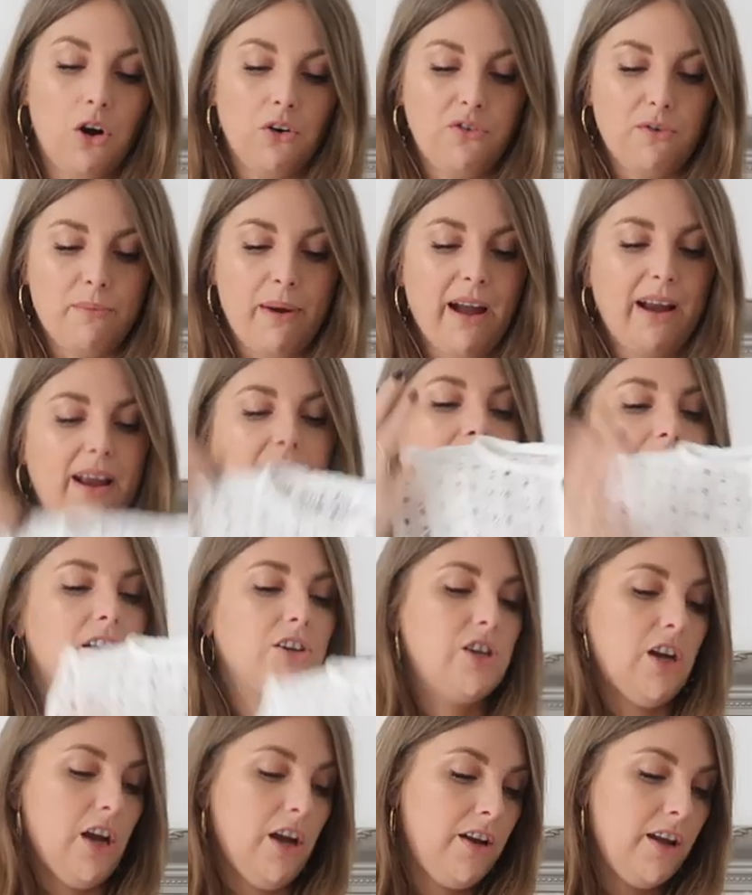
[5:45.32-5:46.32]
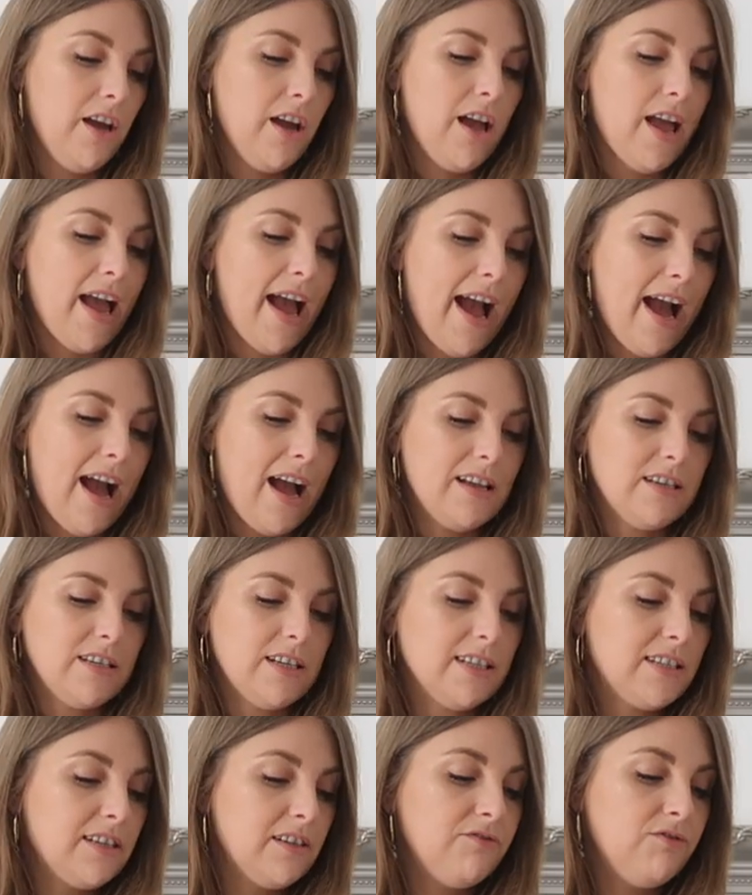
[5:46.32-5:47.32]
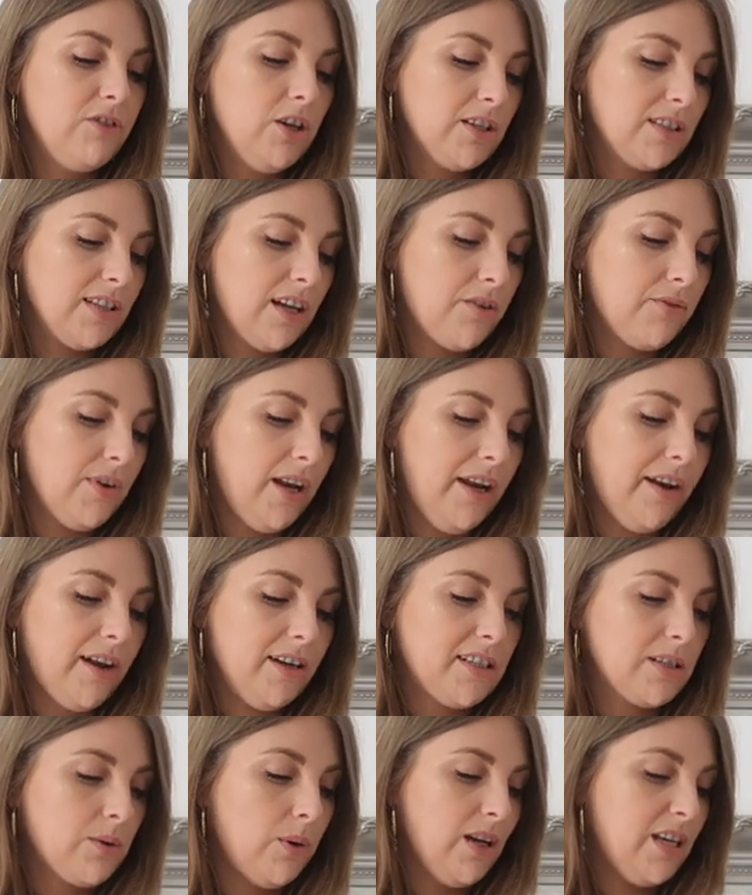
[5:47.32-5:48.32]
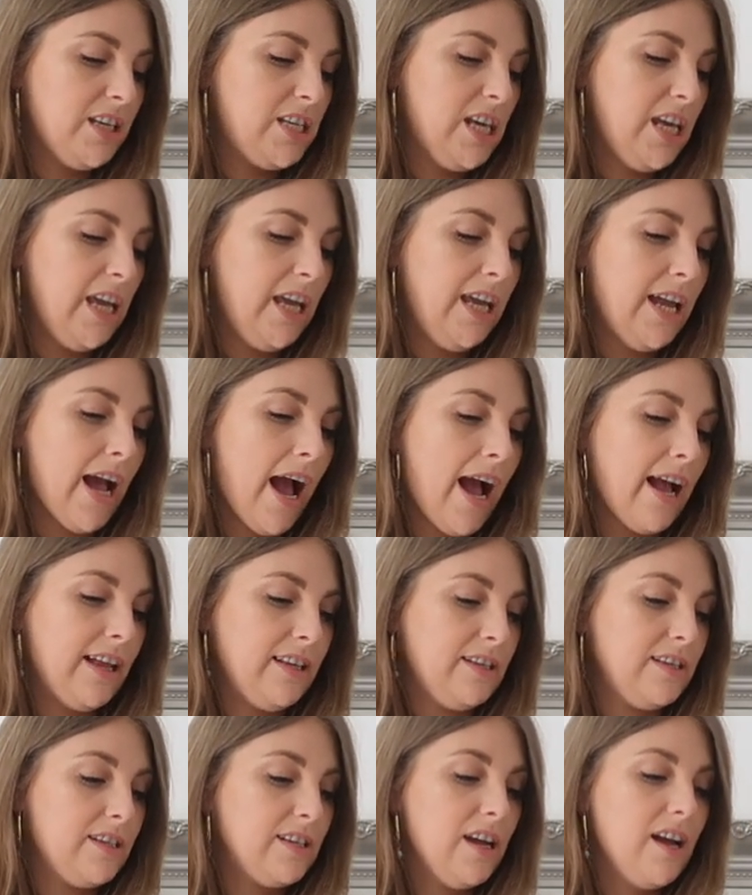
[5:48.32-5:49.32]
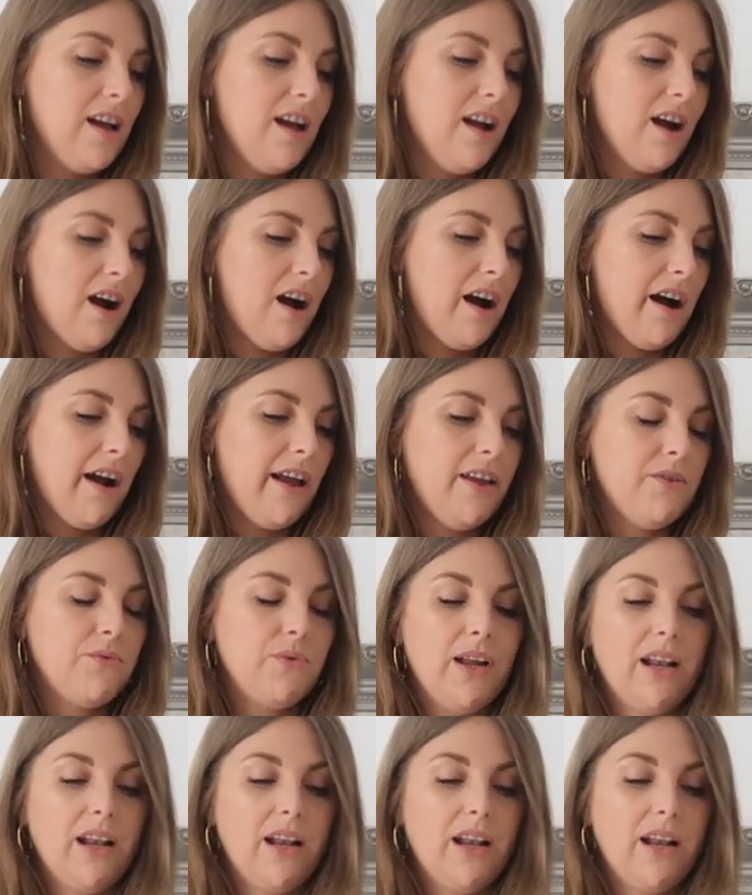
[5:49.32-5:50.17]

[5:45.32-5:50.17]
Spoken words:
got from her collection, and it looks like really nice quality, and I